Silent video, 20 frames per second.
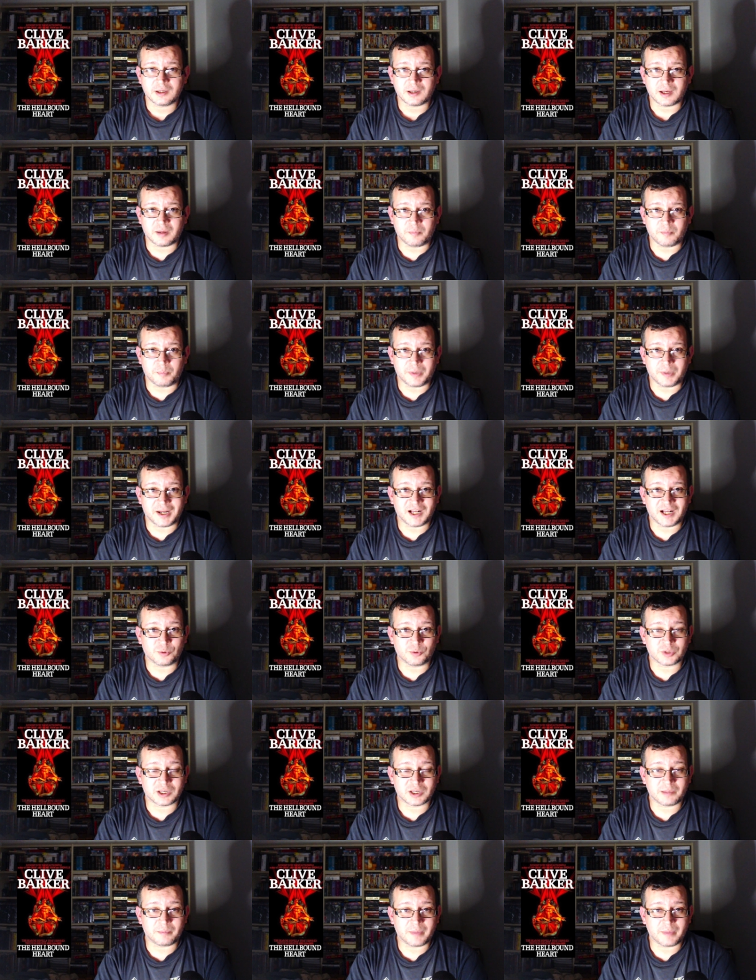about
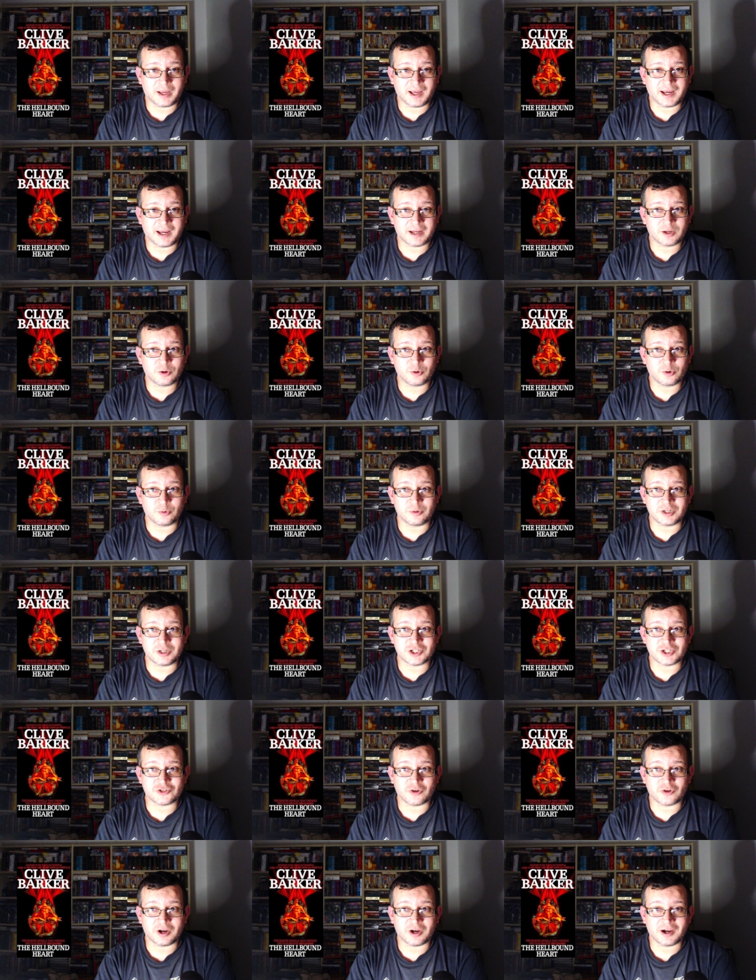a man who is
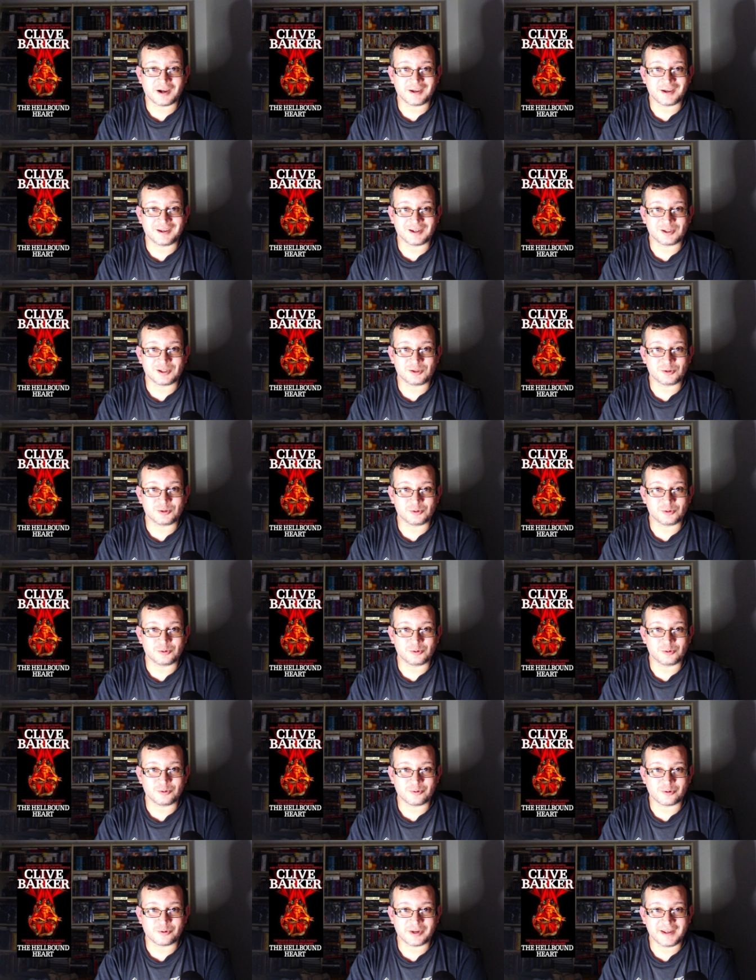trying
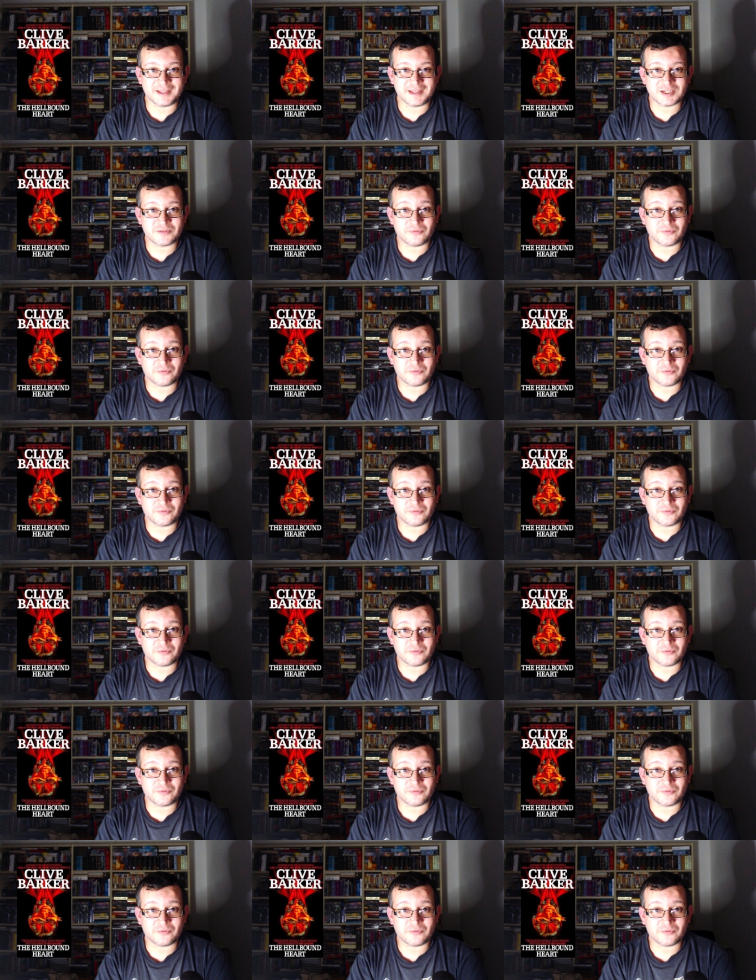to reach